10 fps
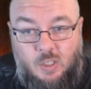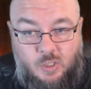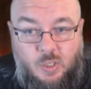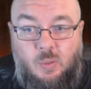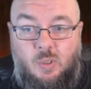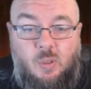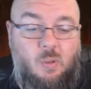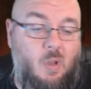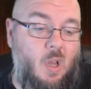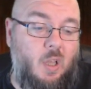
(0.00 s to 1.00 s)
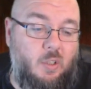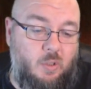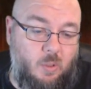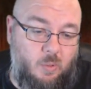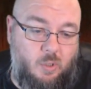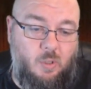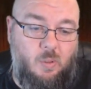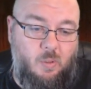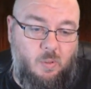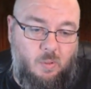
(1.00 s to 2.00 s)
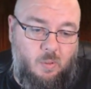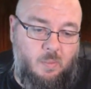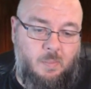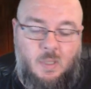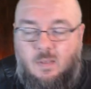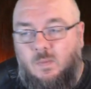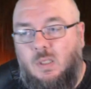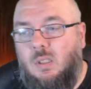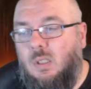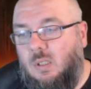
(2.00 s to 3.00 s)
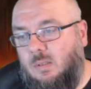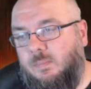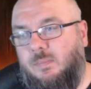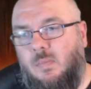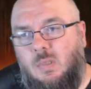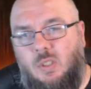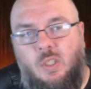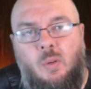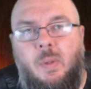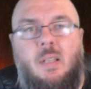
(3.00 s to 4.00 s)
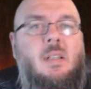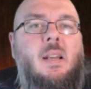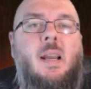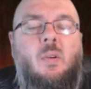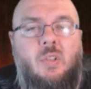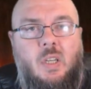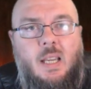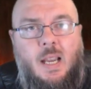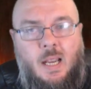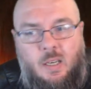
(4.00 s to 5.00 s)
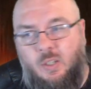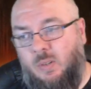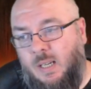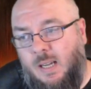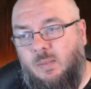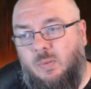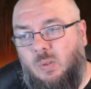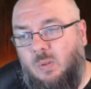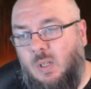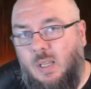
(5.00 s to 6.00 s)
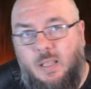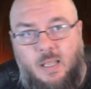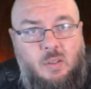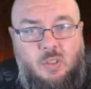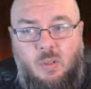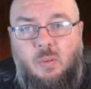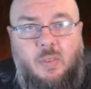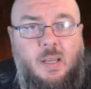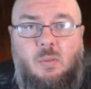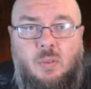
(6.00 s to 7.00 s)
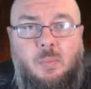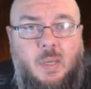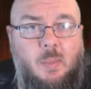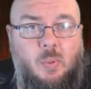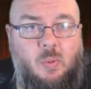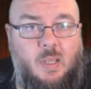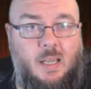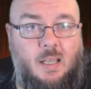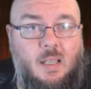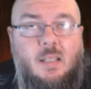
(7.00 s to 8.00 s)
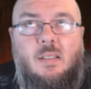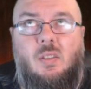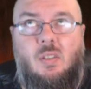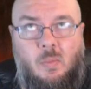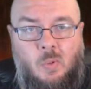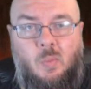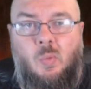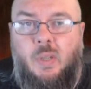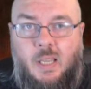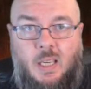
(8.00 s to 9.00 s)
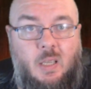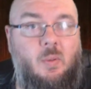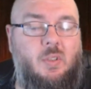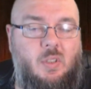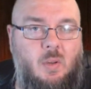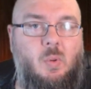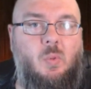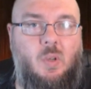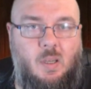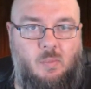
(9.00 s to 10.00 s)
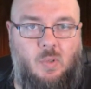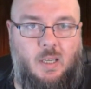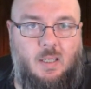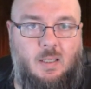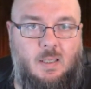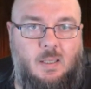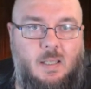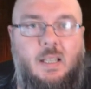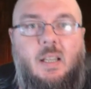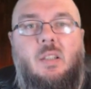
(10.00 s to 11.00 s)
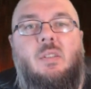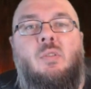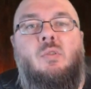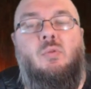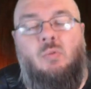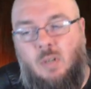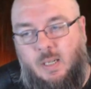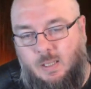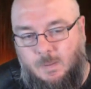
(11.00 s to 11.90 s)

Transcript: Choo choo, choo choo, motherfucker. So you be as loud as you can. You're in Anvil. There are two thousand people there someone will hear you and someone will come running. It's great.